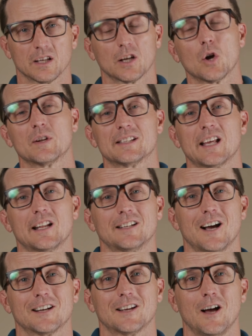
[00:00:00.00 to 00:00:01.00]
Go to
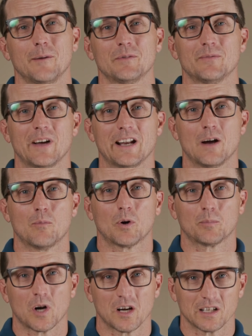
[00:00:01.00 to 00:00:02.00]
Sena.com to find out more
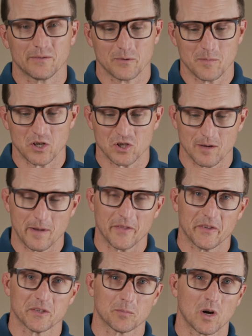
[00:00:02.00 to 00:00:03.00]
product information
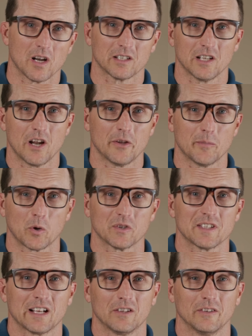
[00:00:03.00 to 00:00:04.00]
about this product and other
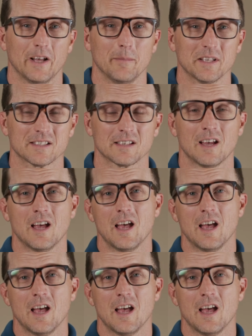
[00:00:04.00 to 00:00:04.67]
motorcycle helmets.